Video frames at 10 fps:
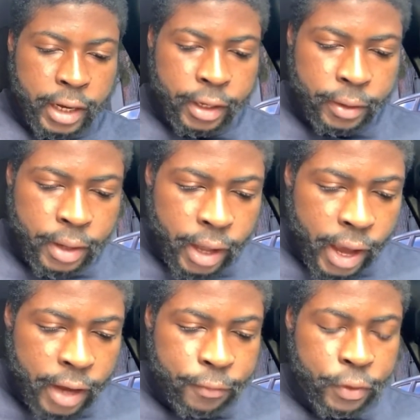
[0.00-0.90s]
here,
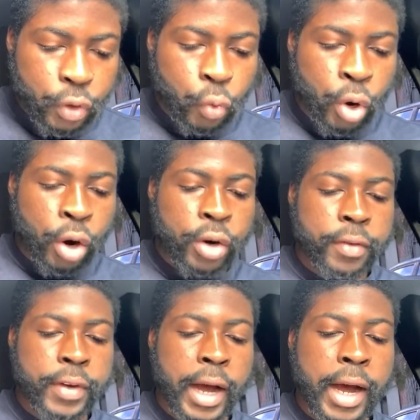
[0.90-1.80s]
and for the word
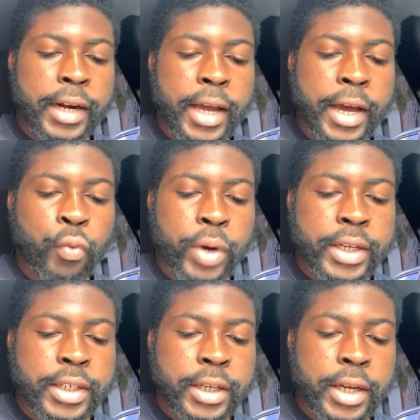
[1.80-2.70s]
of God, and
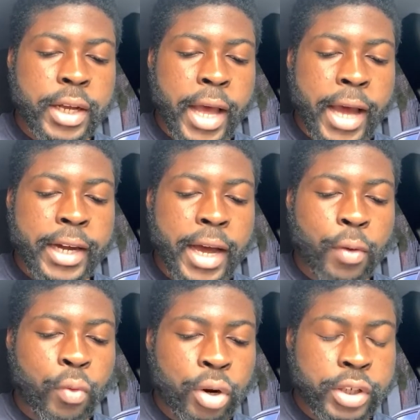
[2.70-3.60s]
which had
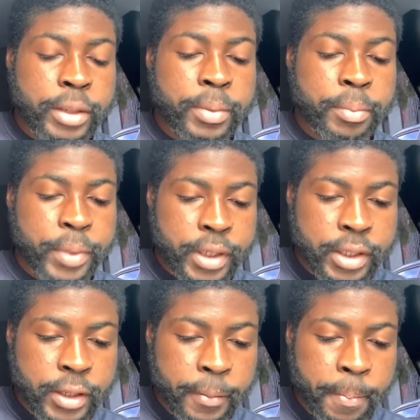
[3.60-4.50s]
not worshipped the
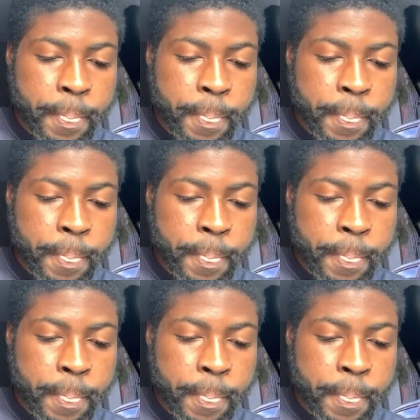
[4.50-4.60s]
beast,